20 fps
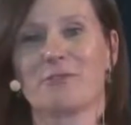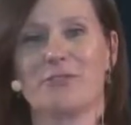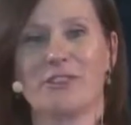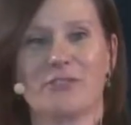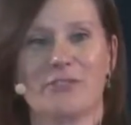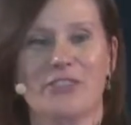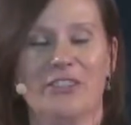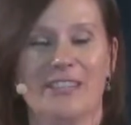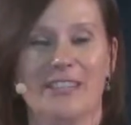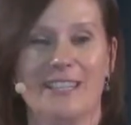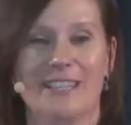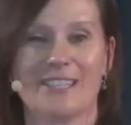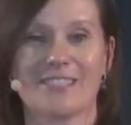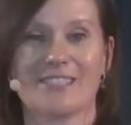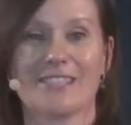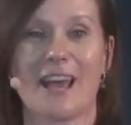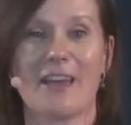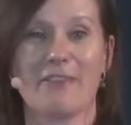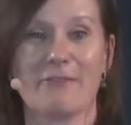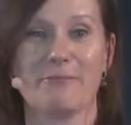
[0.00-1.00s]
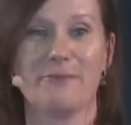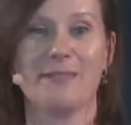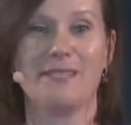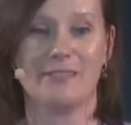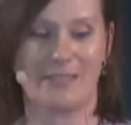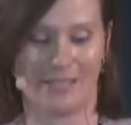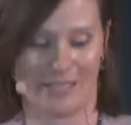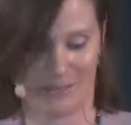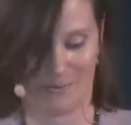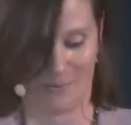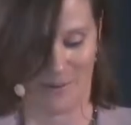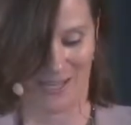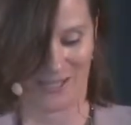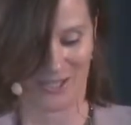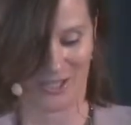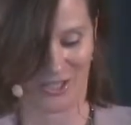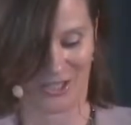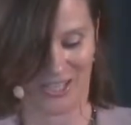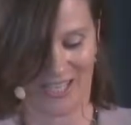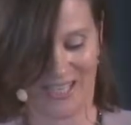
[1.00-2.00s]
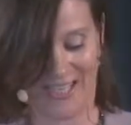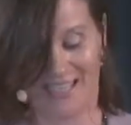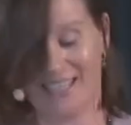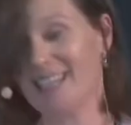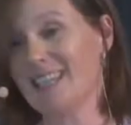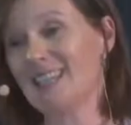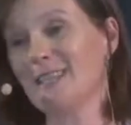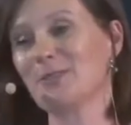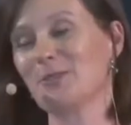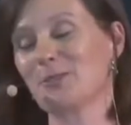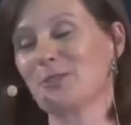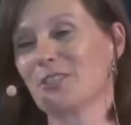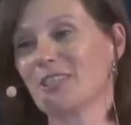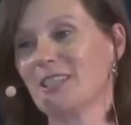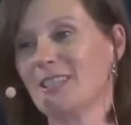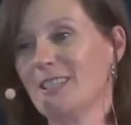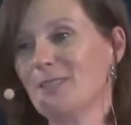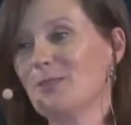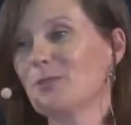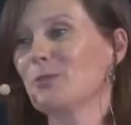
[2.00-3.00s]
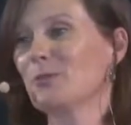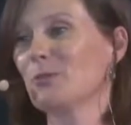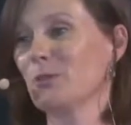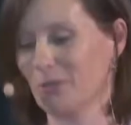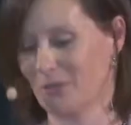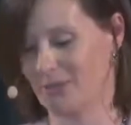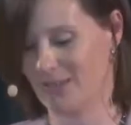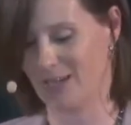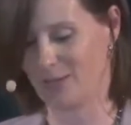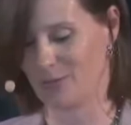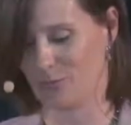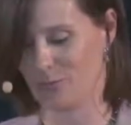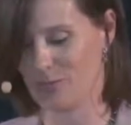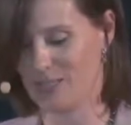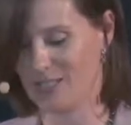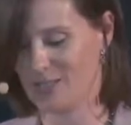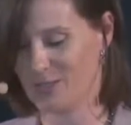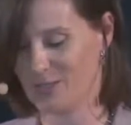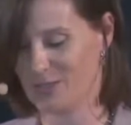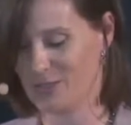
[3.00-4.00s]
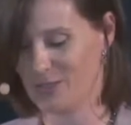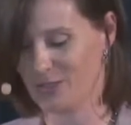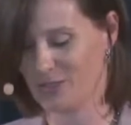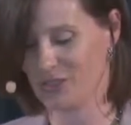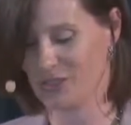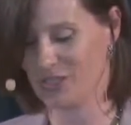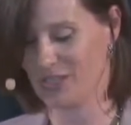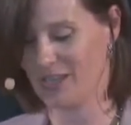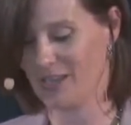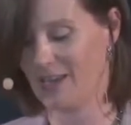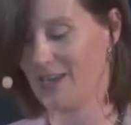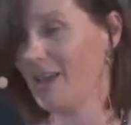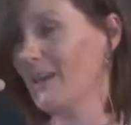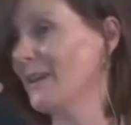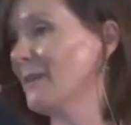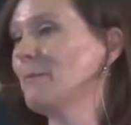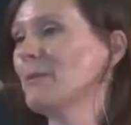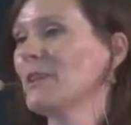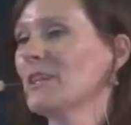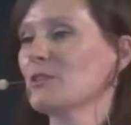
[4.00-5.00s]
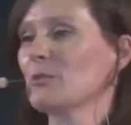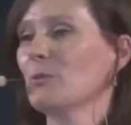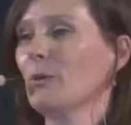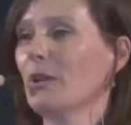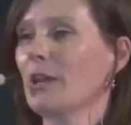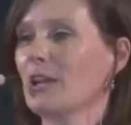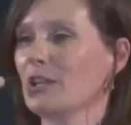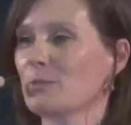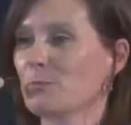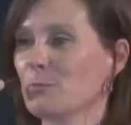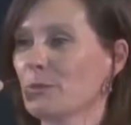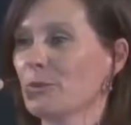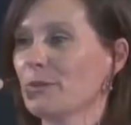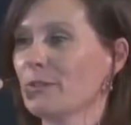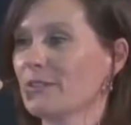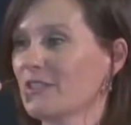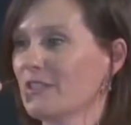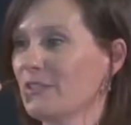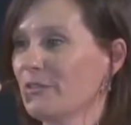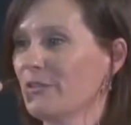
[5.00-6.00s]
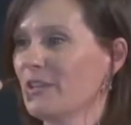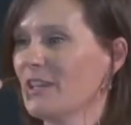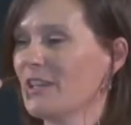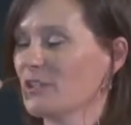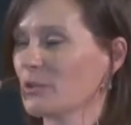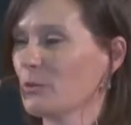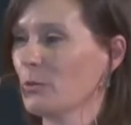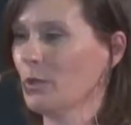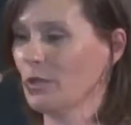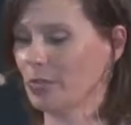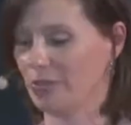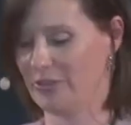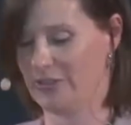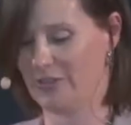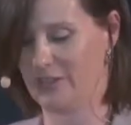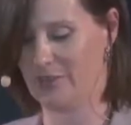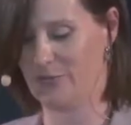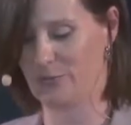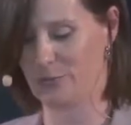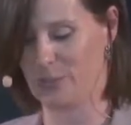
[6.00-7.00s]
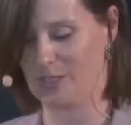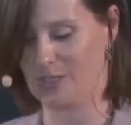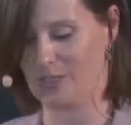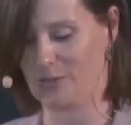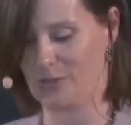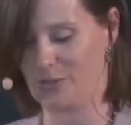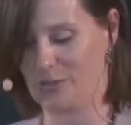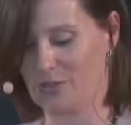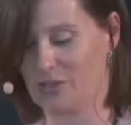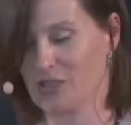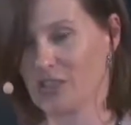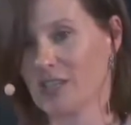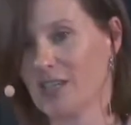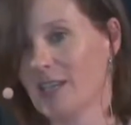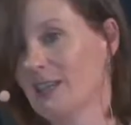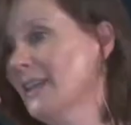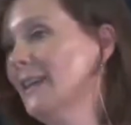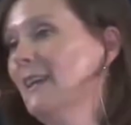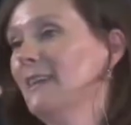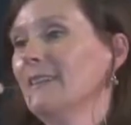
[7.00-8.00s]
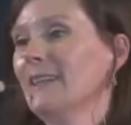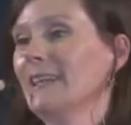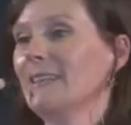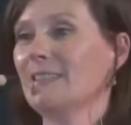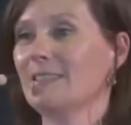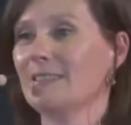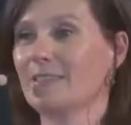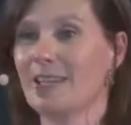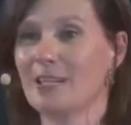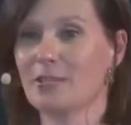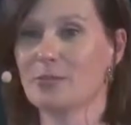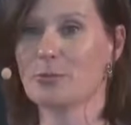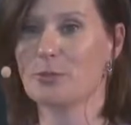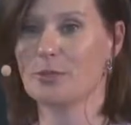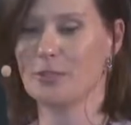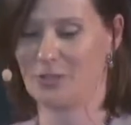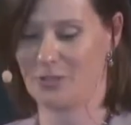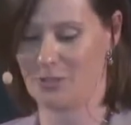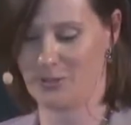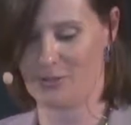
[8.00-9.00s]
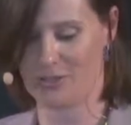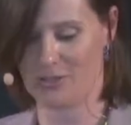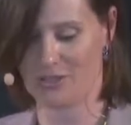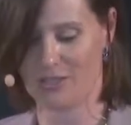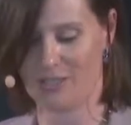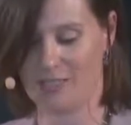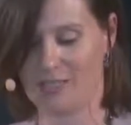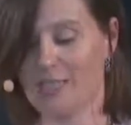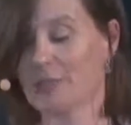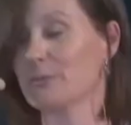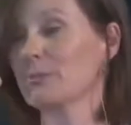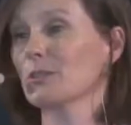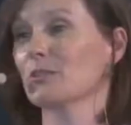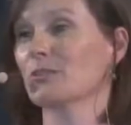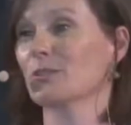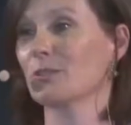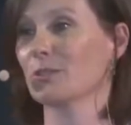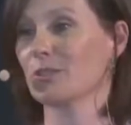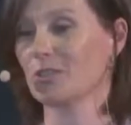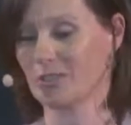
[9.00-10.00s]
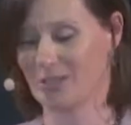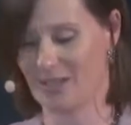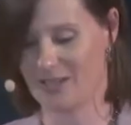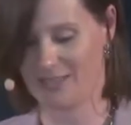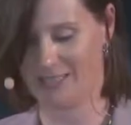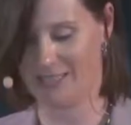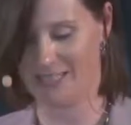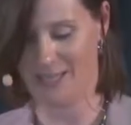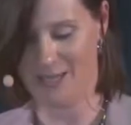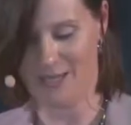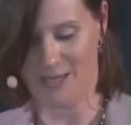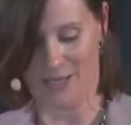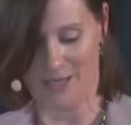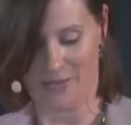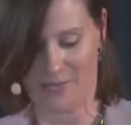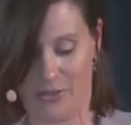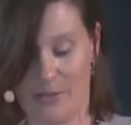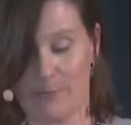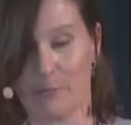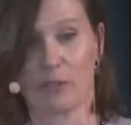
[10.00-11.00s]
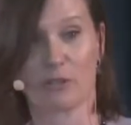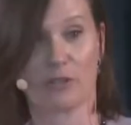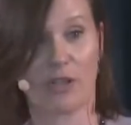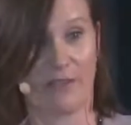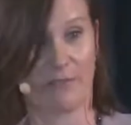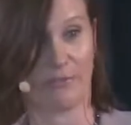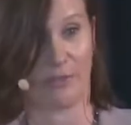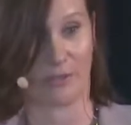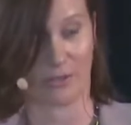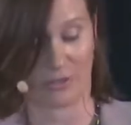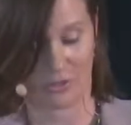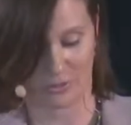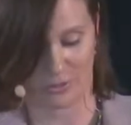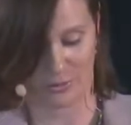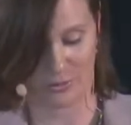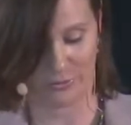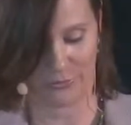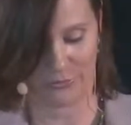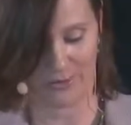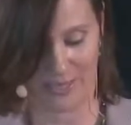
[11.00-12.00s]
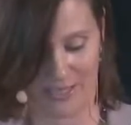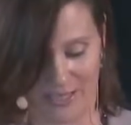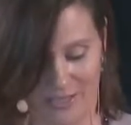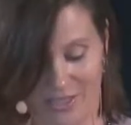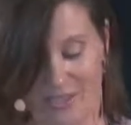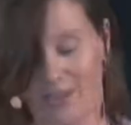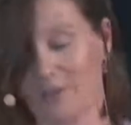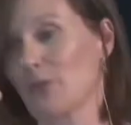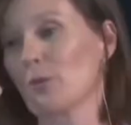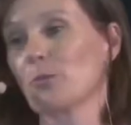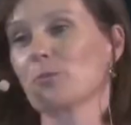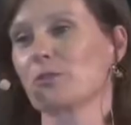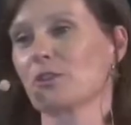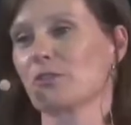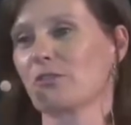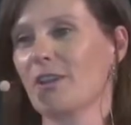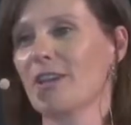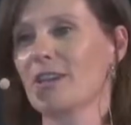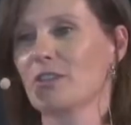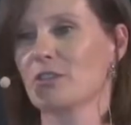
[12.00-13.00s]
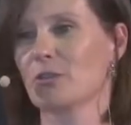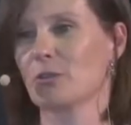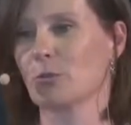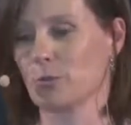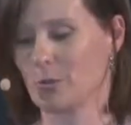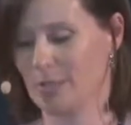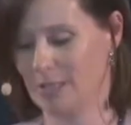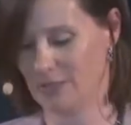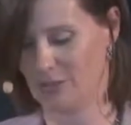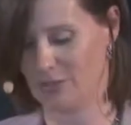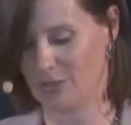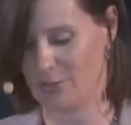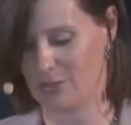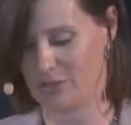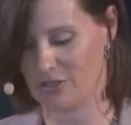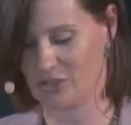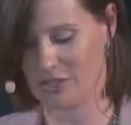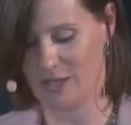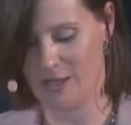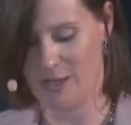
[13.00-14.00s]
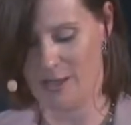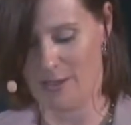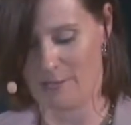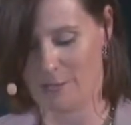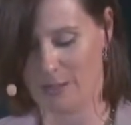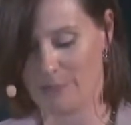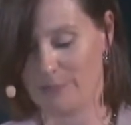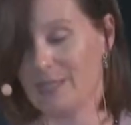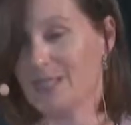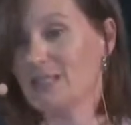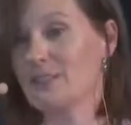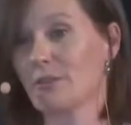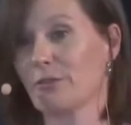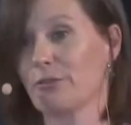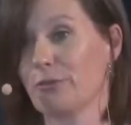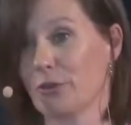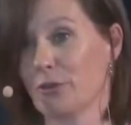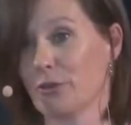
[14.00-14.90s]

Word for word: fifteen years have been dispatched into city to conduct research, um, as well explorative as qualitative research. They did desk research, literature study, demographic surveys and observational research by means of